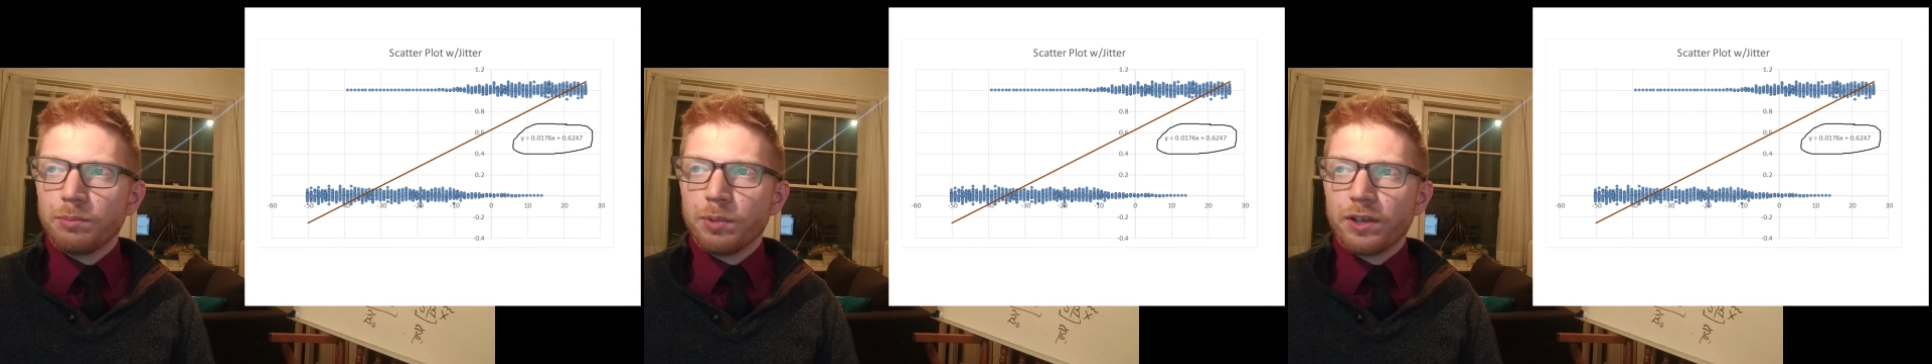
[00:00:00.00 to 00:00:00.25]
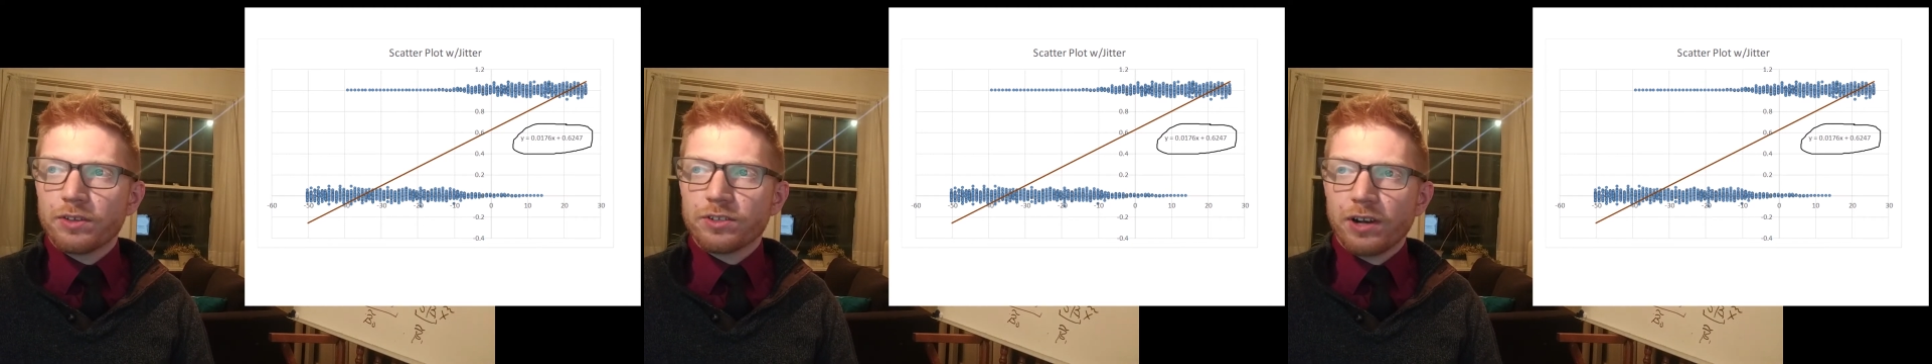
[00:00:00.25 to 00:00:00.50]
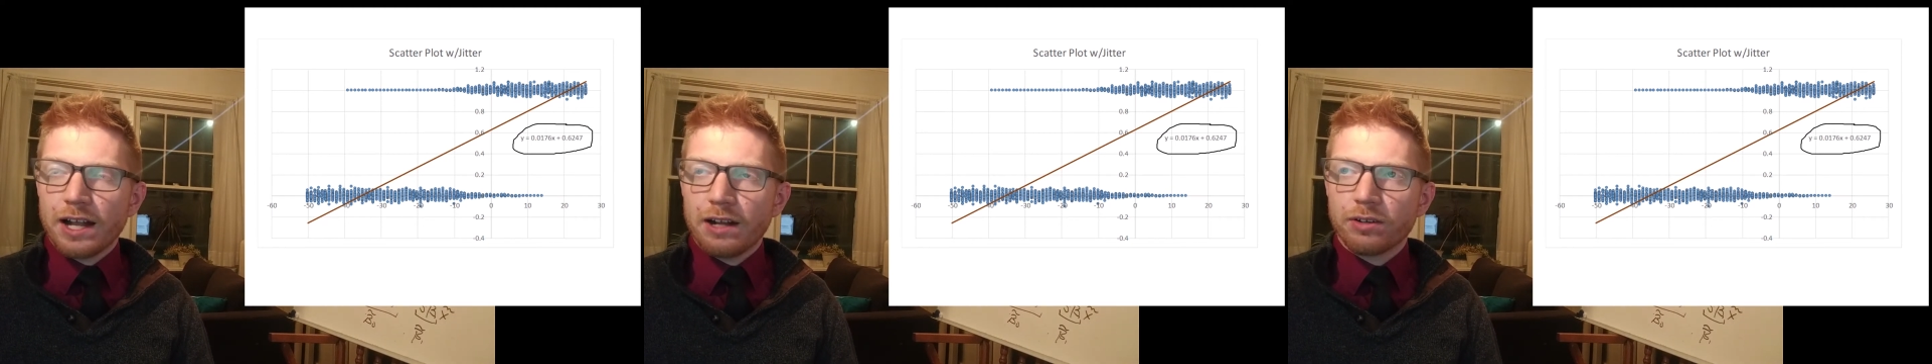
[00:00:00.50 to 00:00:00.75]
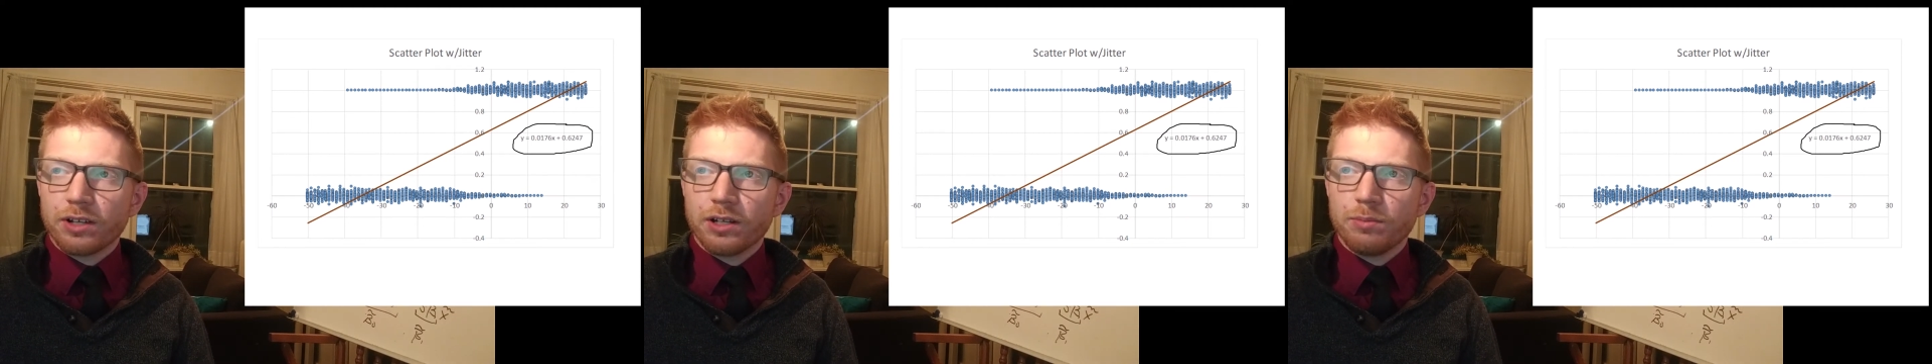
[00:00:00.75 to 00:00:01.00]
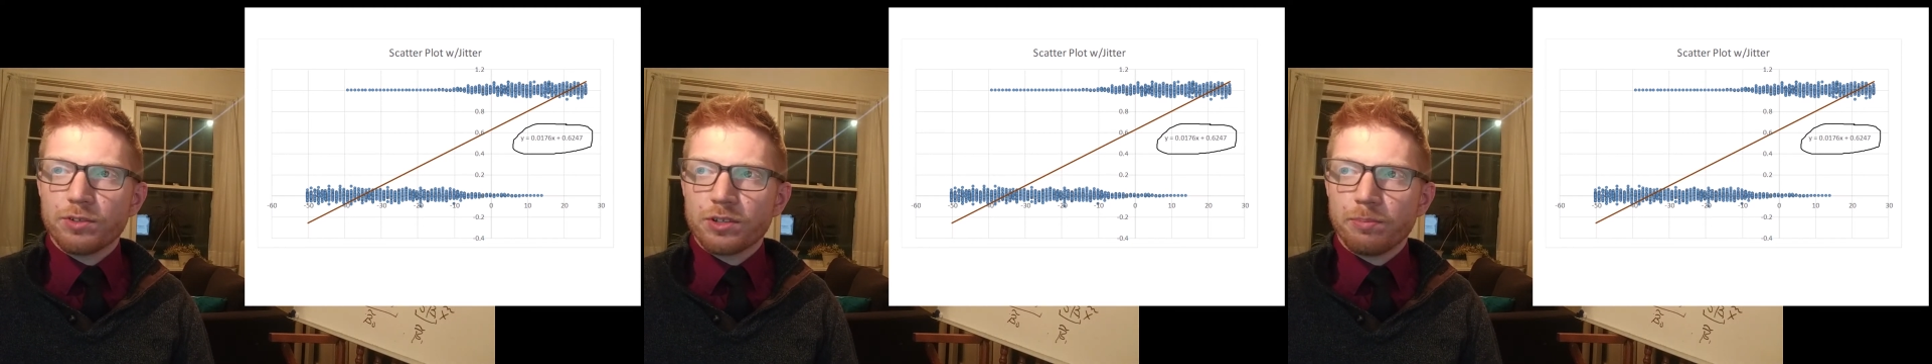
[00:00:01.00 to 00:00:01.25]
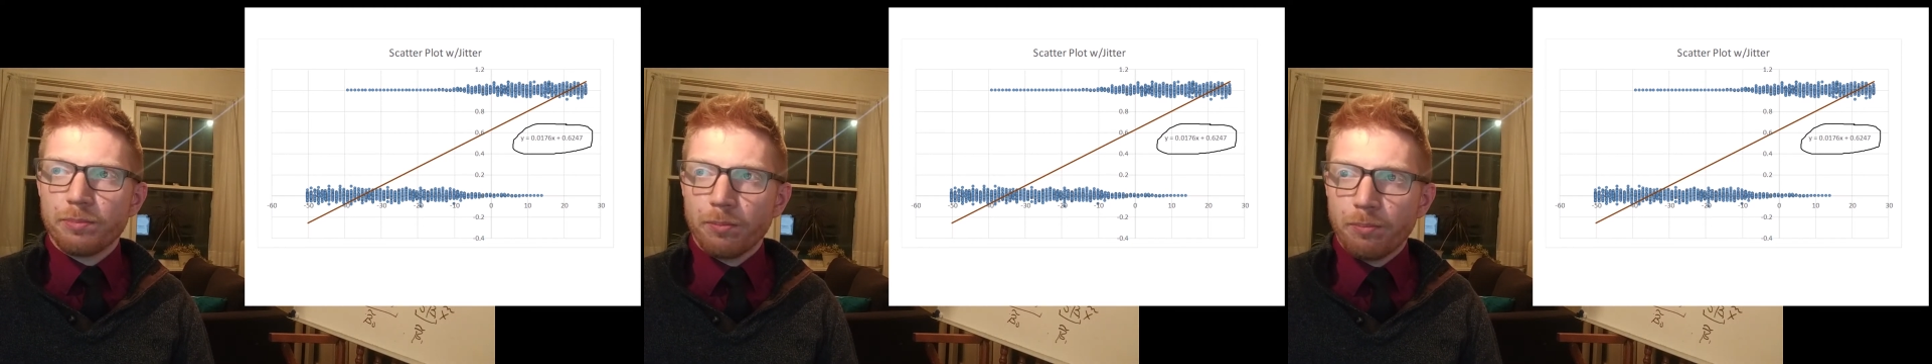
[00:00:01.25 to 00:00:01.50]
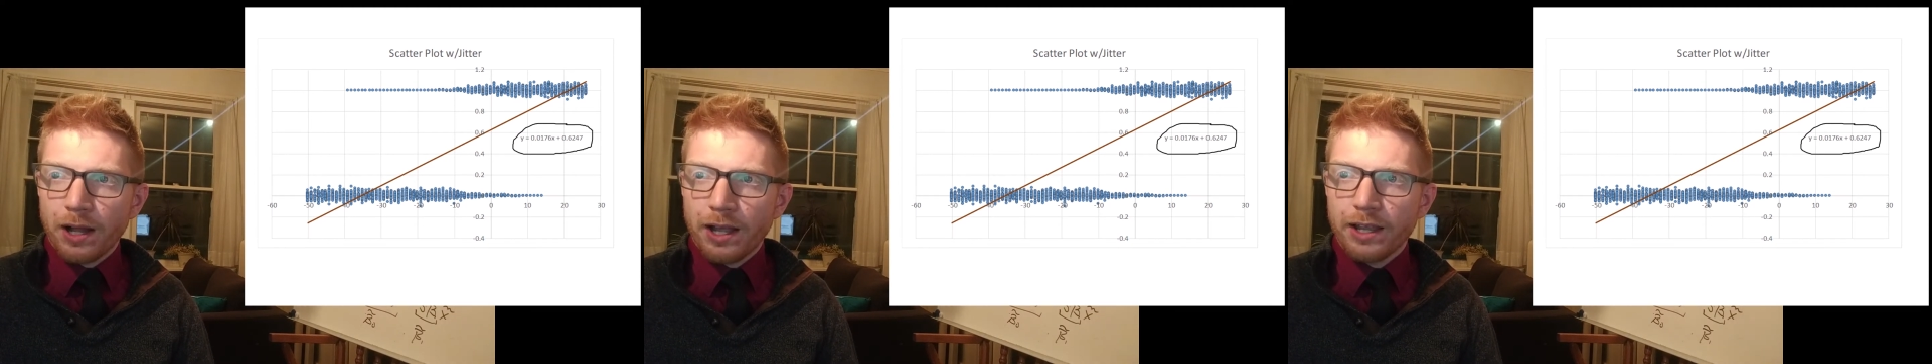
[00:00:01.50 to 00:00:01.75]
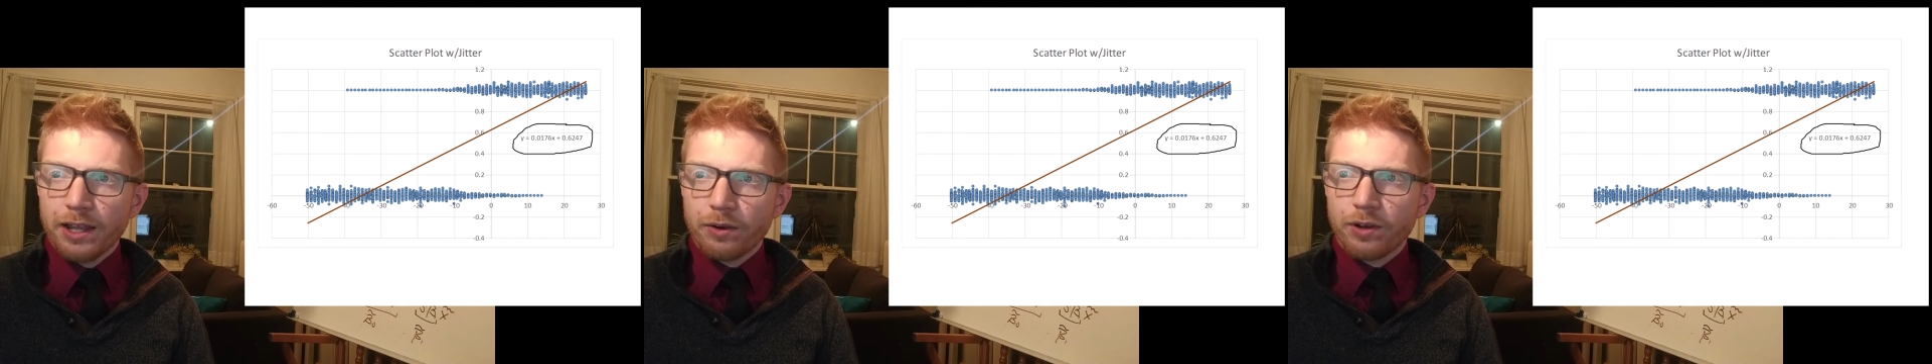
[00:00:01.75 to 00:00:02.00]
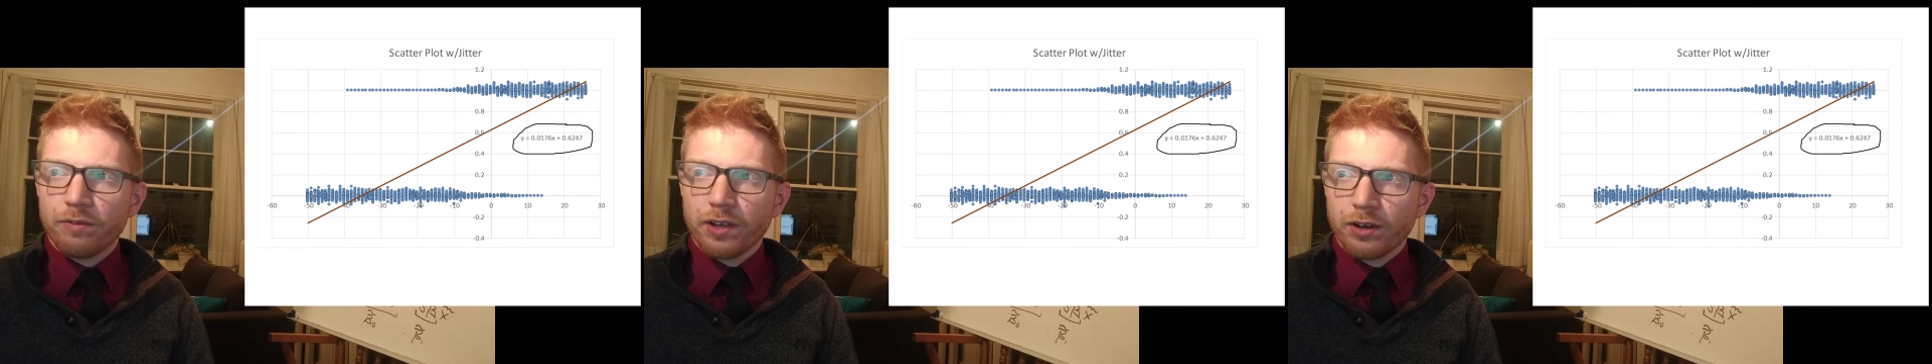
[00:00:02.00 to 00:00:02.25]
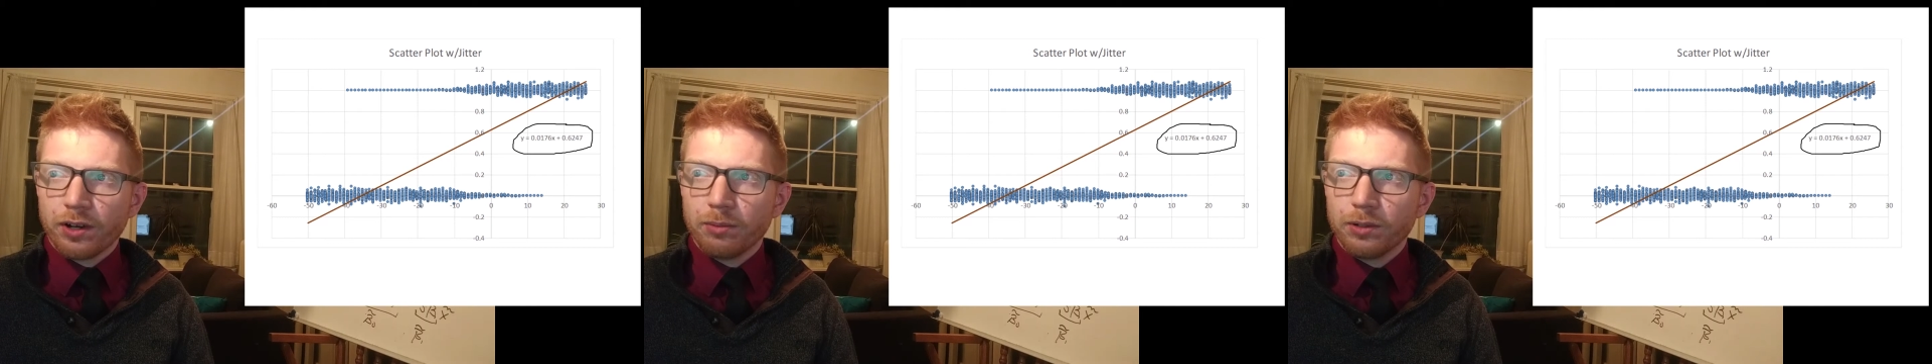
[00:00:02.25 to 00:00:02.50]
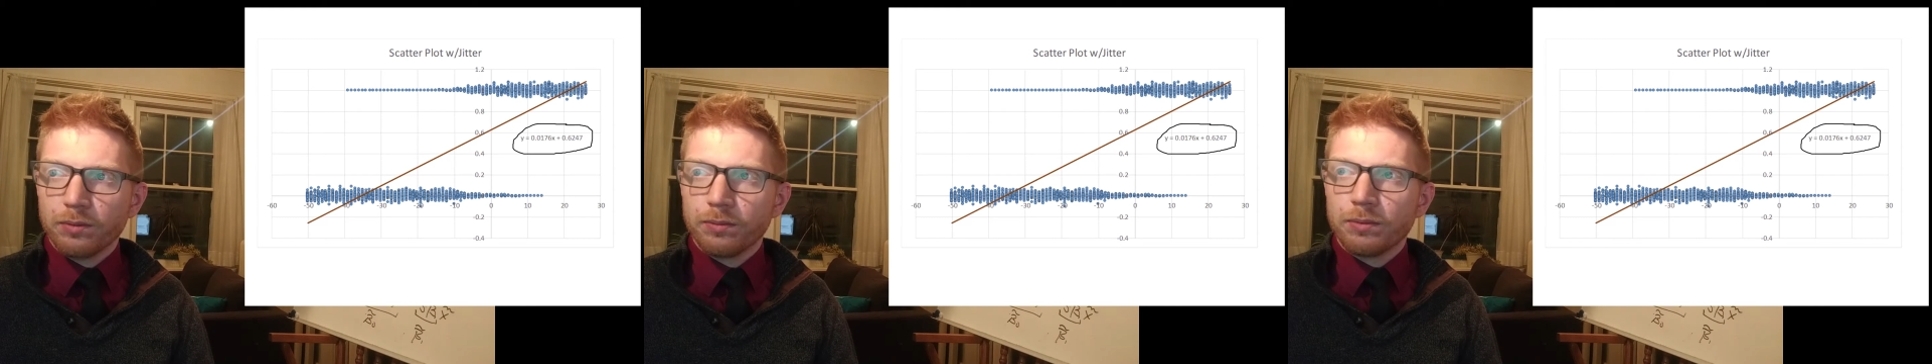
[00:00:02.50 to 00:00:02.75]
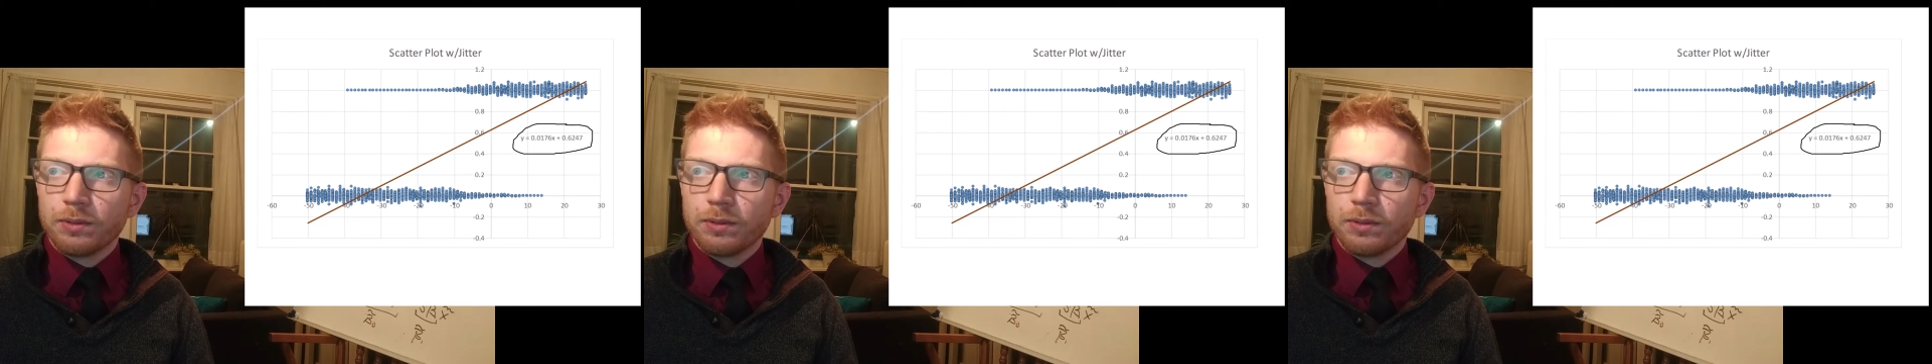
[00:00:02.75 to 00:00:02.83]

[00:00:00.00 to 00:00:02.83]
because our outcome is a binary variable.